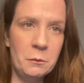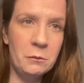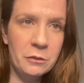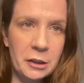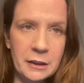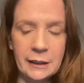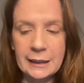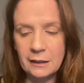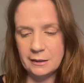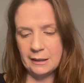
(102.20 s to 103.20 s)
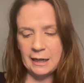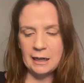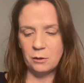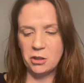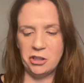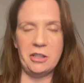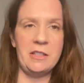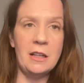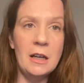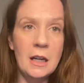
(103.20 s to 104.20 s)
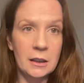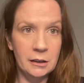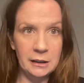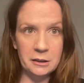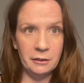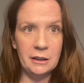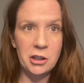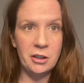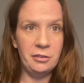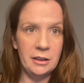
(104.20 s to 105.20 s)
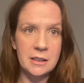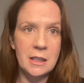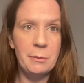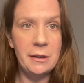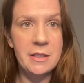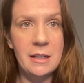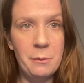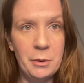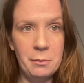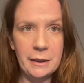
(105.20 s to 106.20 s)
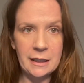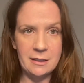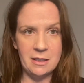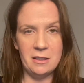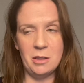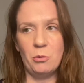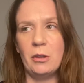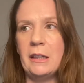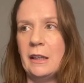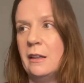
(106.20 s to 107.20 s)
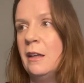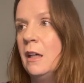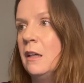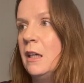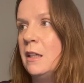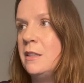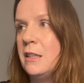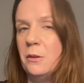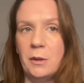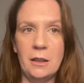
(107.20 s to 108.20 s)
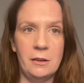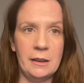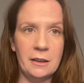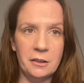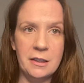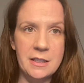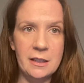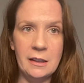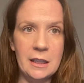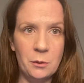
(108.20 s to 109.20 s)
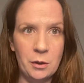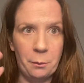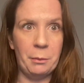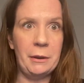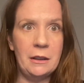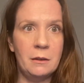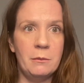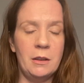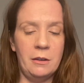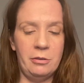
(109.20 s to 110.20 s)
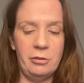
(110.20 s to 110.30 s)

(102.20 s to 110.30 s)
very light today. I was just literally shuffling to the bus stop with my kids this morning and didn't want to look like a crazy lady with a blam of,